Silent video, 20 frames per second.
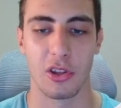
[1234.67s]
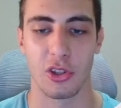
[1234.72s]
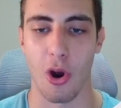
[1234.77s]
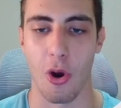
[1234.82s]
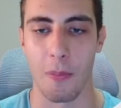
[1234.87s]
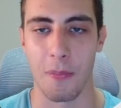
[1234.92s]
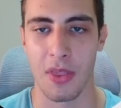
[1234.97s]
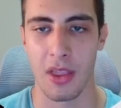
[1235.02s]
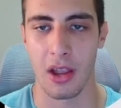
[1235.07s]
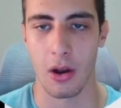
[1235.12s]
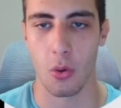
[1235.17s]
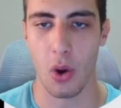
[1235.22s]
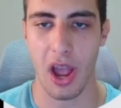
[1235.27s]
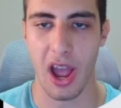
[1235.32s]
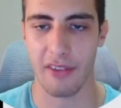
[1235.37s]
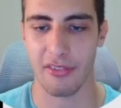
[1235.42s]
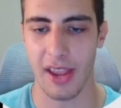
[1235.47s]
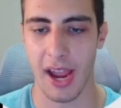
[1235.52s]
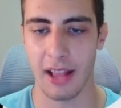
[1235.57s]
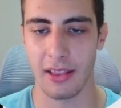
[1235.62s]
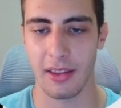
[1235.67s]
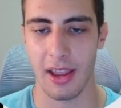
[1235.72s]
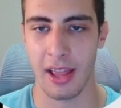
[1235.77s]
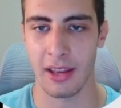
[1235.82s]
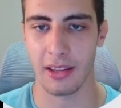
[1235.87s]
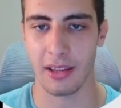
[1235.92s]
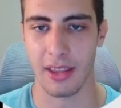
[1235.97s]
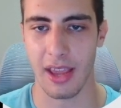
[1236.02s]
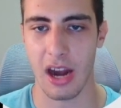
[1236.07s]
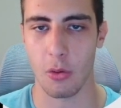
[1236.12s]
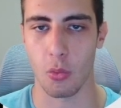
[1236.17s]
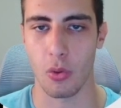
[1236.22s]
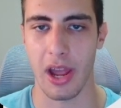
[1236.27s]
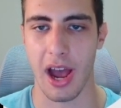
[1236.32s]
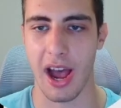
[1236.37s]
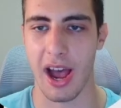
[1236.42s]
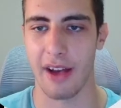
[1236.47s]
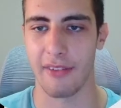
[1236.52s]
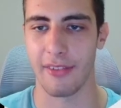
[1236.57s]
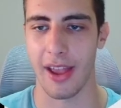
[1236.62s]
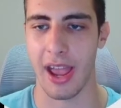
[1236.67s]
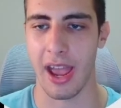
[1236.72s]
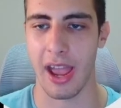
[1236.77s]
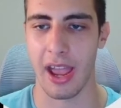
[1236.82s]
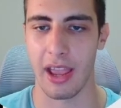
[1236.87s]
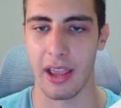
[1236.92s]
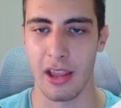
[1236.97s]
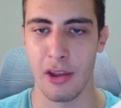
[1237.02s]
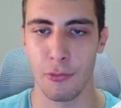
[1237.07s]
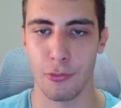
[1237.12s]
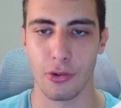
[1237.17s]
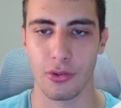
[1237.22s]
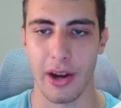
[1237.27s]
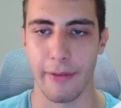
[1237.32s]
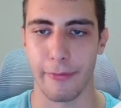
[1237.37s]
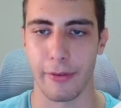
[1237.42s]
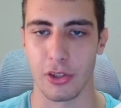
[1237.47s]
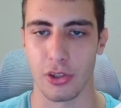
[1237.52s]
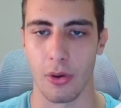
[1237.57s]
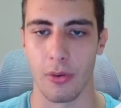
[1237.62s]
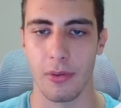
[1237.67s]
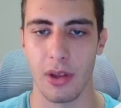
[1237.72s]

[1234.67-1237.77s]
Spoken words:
So we have that. And again, we have a infographic.